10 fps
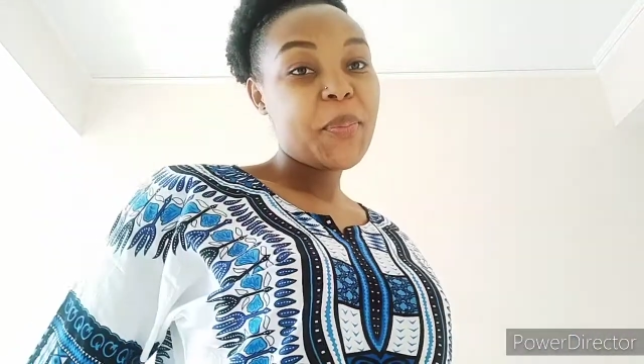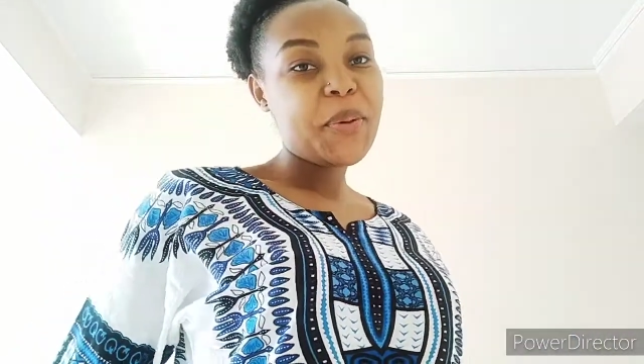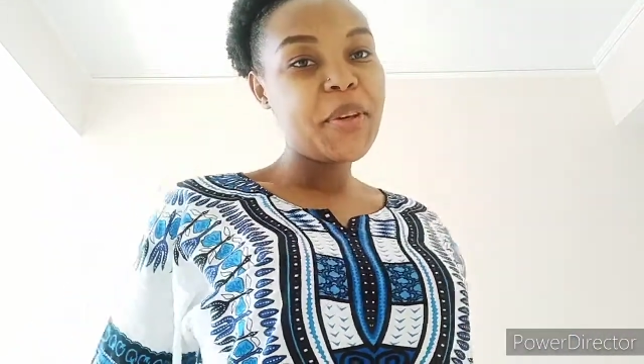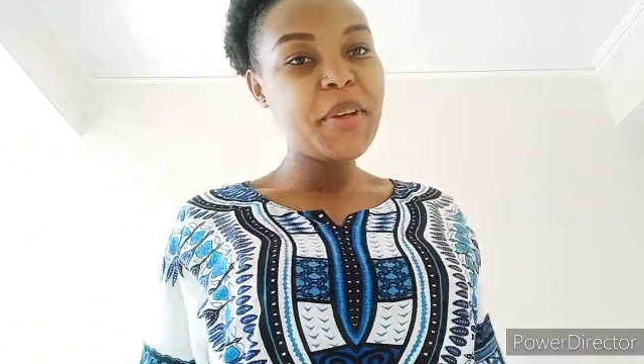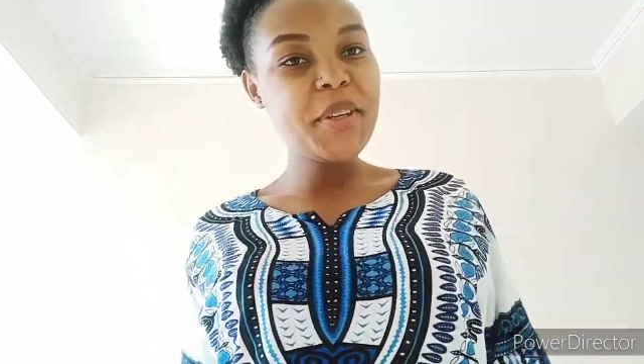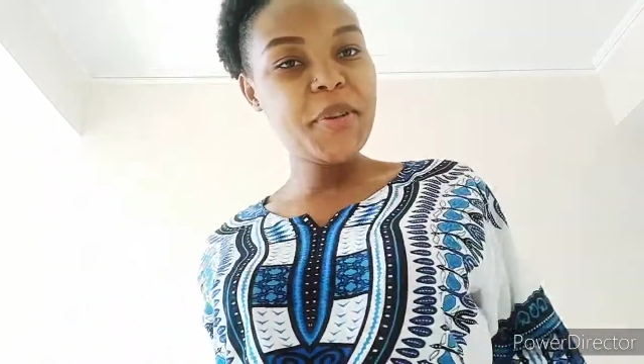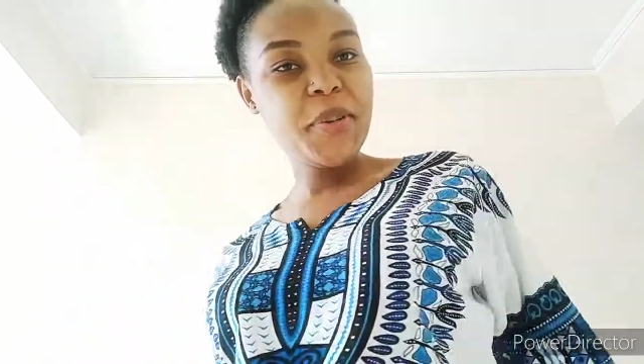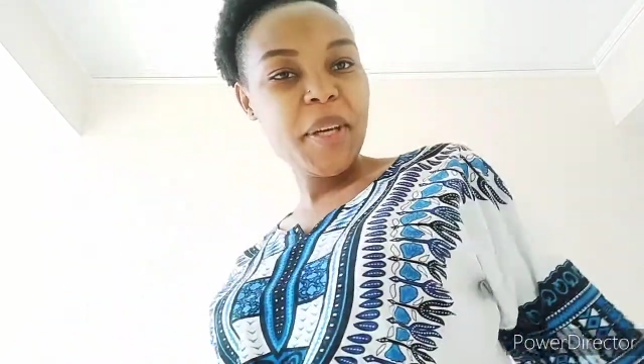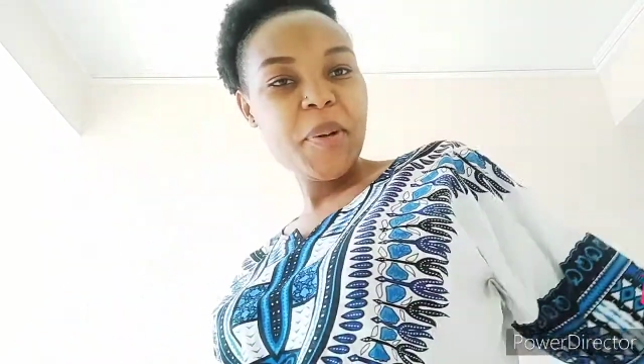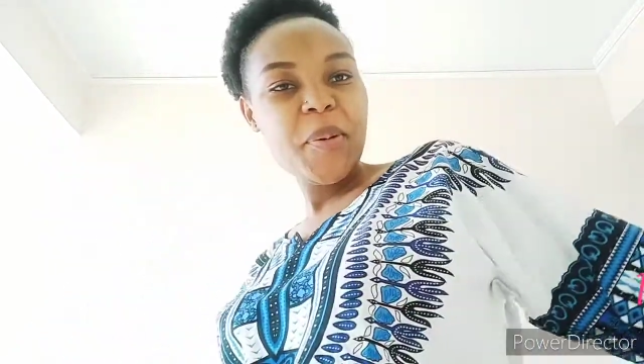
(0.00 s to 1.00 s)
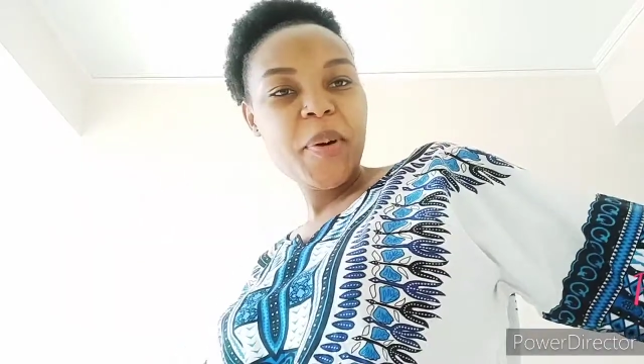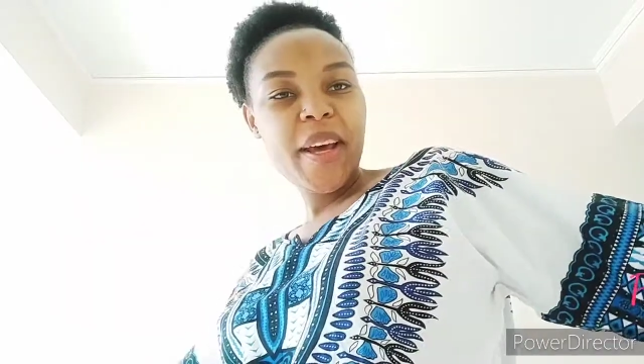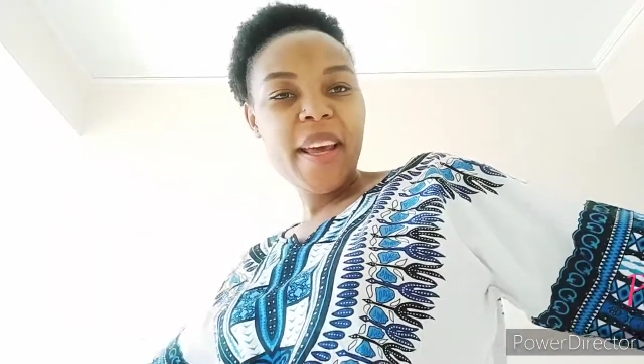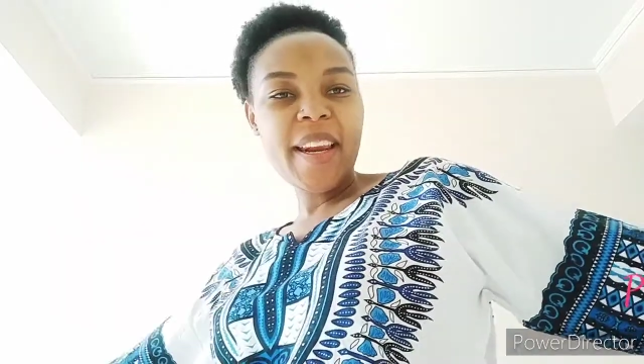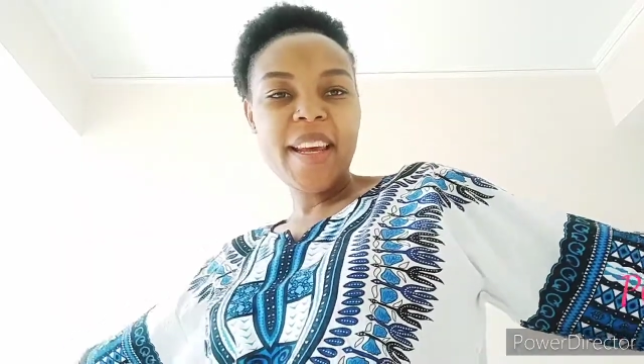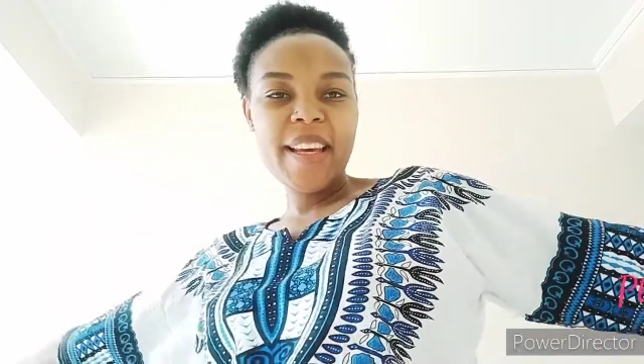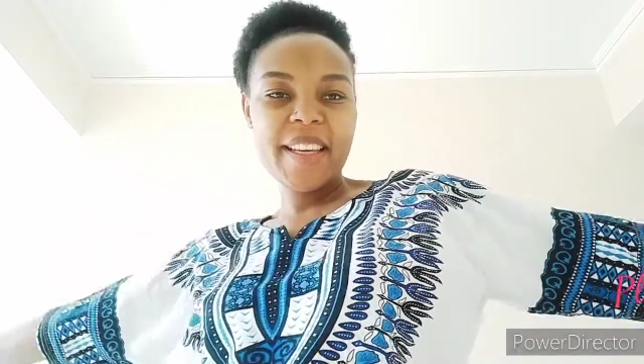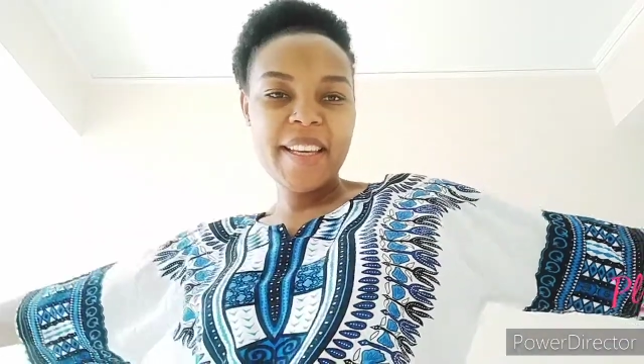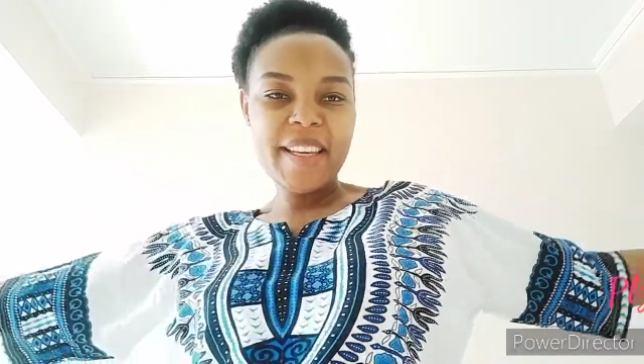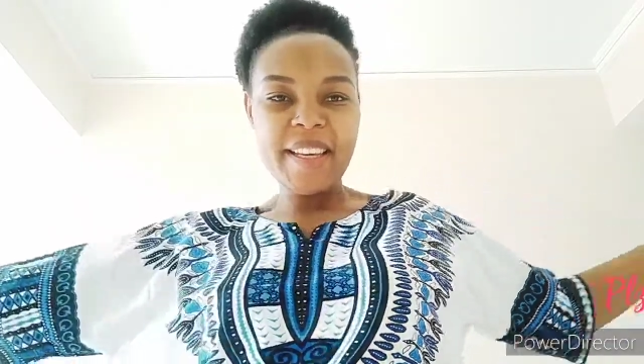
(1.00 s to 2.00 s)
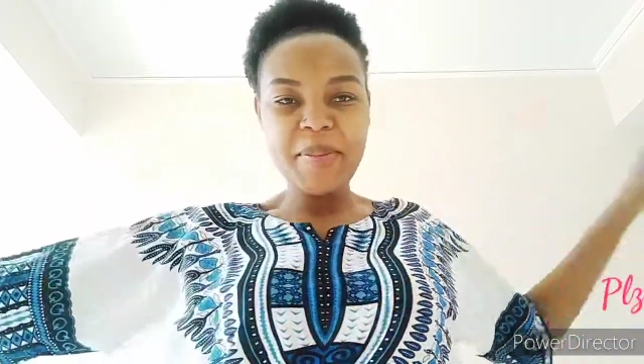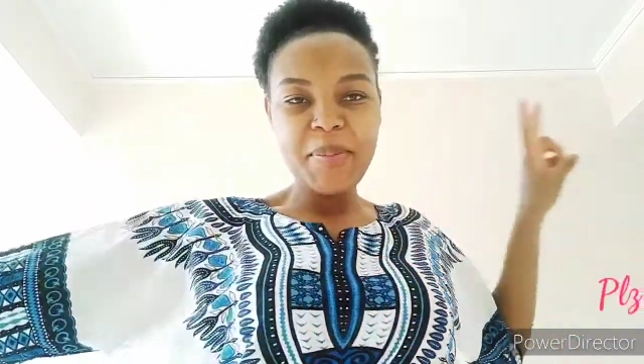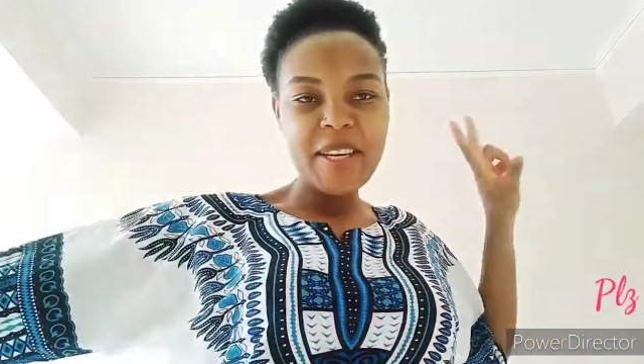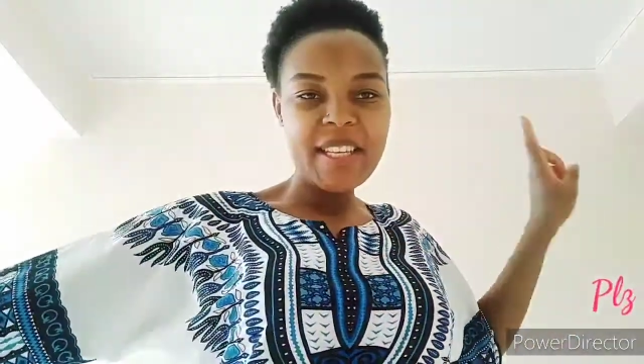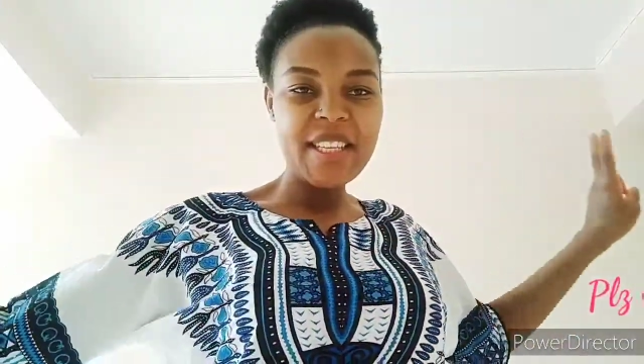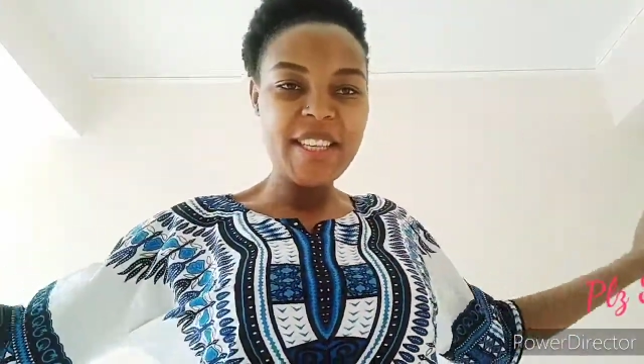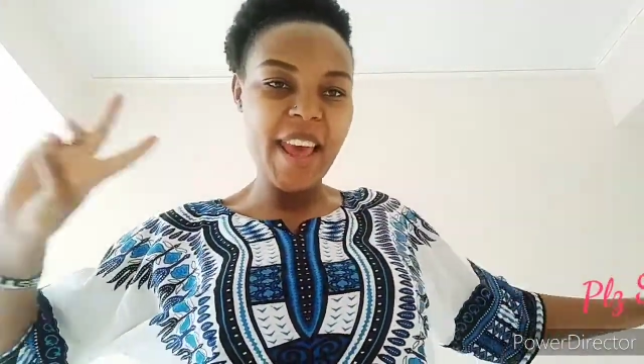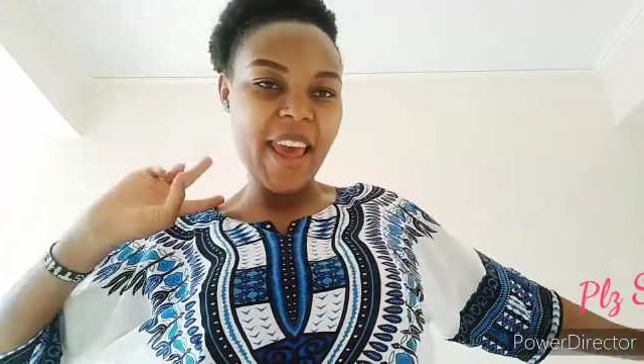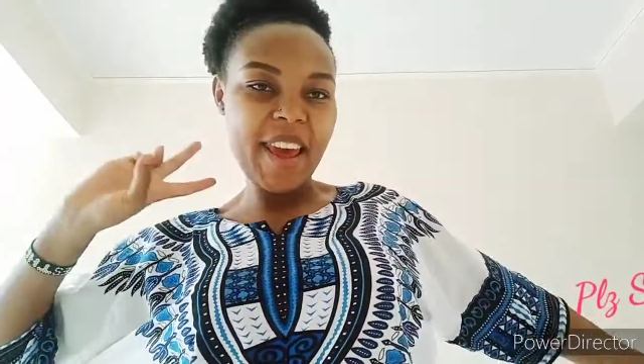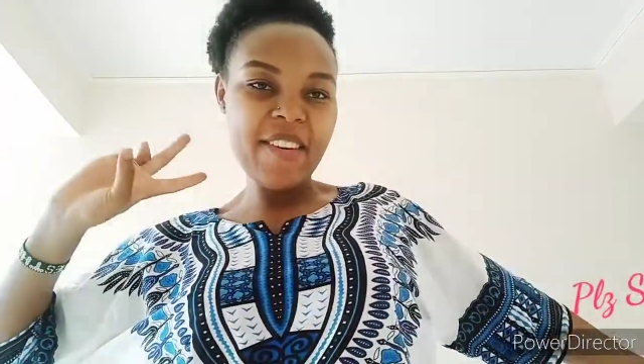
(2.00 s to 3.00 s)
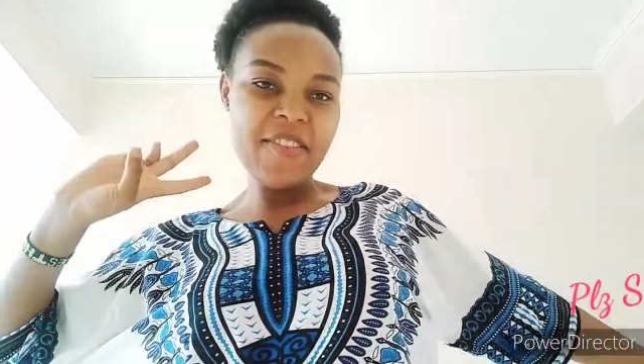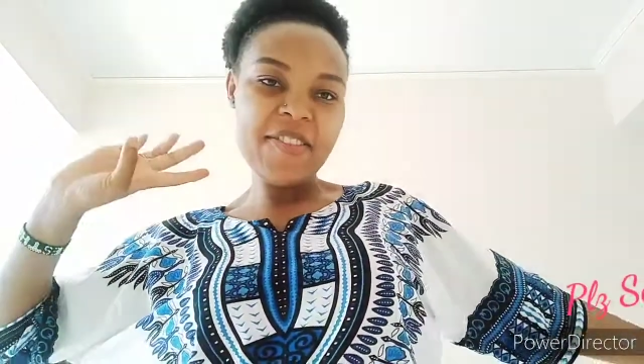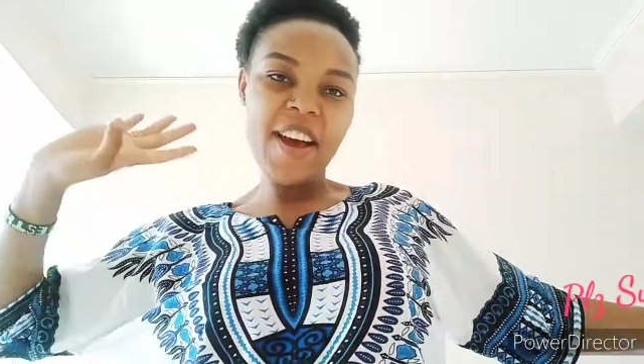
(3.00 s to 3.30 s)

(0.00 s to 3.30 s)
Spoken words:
hoping you're doing well and keeping safe.